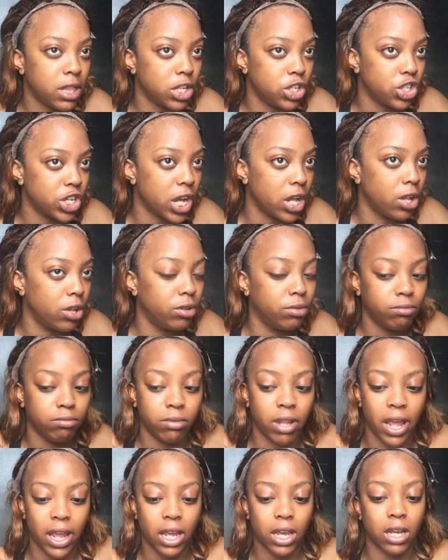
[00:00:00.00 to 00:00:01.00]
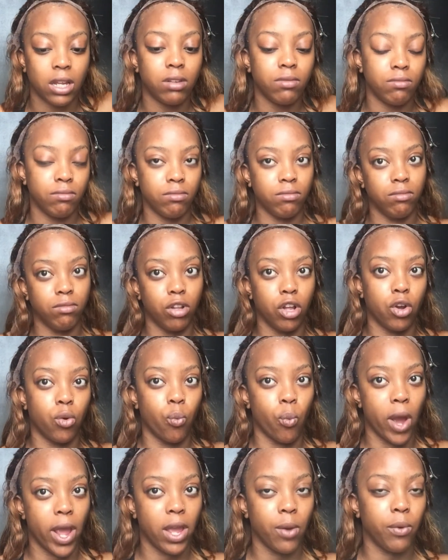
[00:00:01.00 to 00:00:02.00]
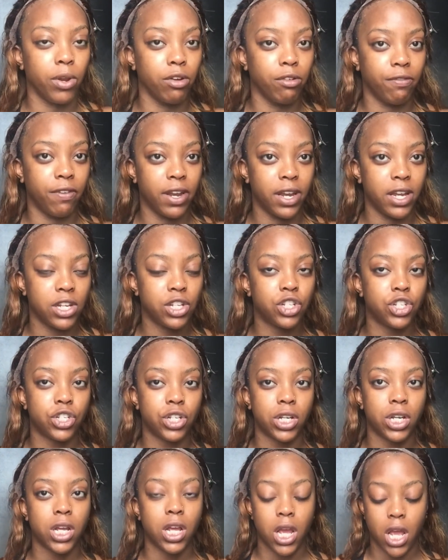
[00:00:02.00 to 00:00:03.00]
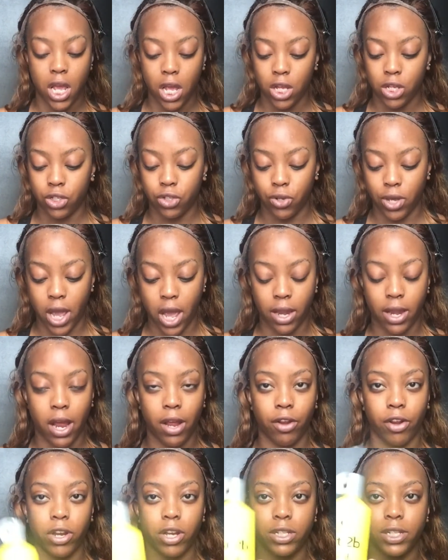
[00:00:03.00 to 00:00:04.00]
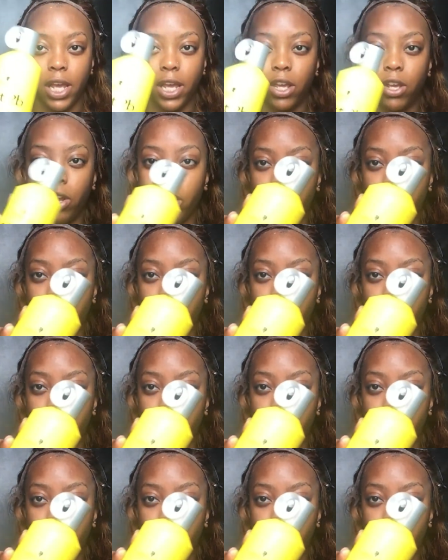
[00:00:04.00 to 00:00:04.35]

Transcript: gel like look white when you're finished. So yeah, now you're gonna take